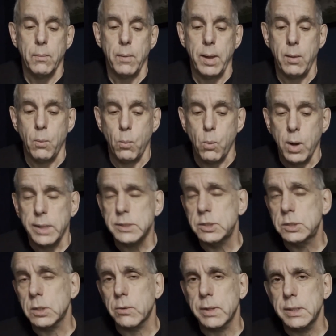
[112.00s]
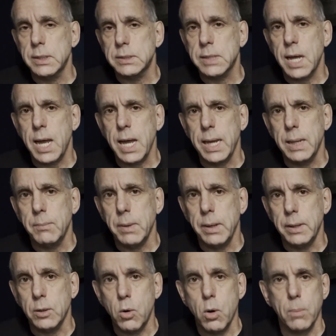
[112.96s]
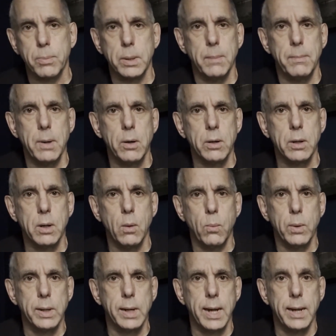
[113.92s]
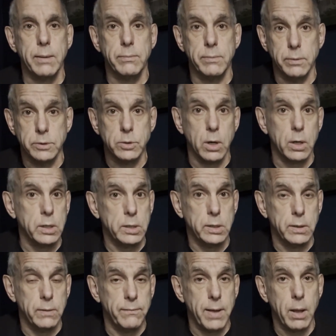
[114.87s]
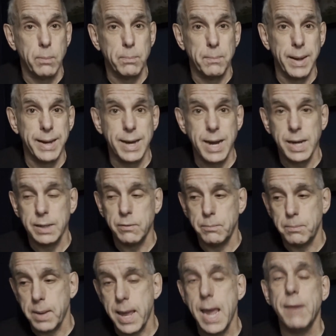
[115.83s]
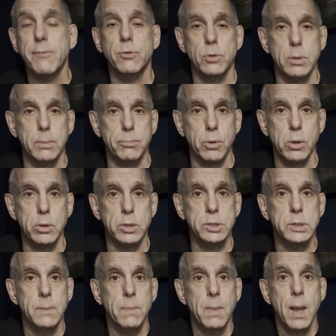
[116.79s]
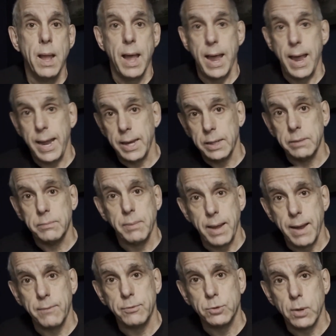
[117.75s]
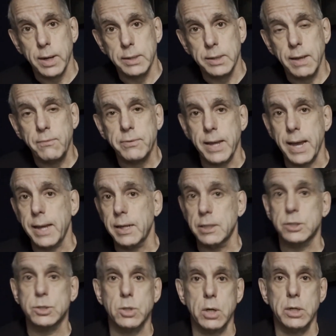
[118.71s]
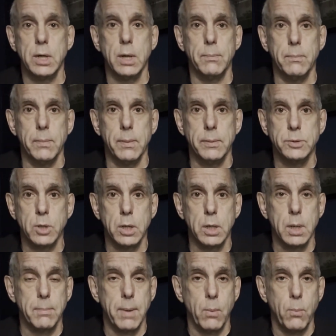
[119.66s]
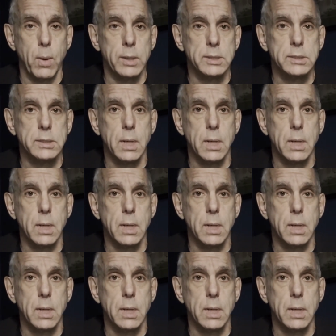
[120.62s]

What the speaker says: It was during this time in corporate America when I started to develop my kind of behavioral approach. And after I left that and started up my wellness